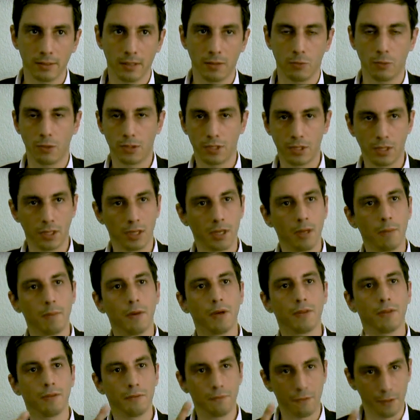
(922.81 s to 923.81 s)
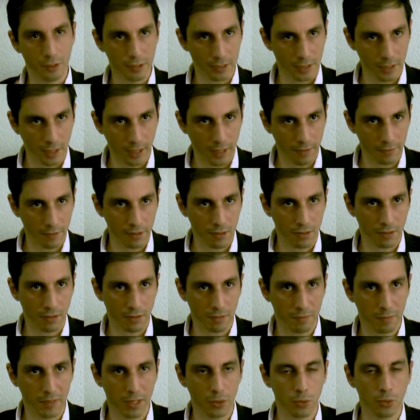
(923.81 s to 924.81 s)
and we're talking about the first election
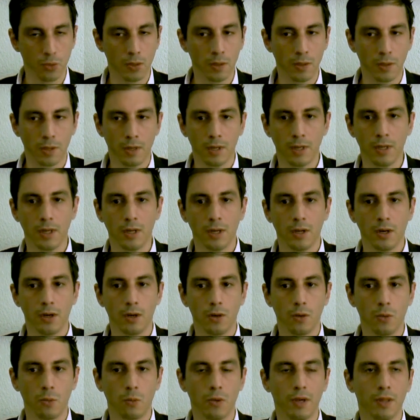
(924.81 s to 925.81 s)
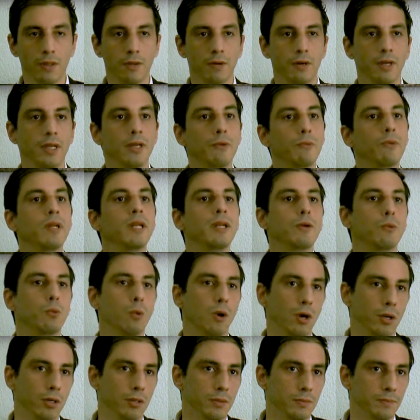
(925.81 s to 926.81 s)
of Maduro whether he really
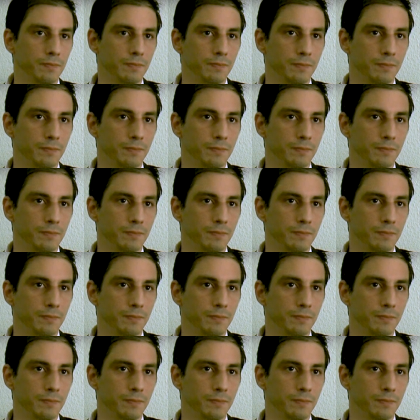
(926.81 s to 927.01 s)
won.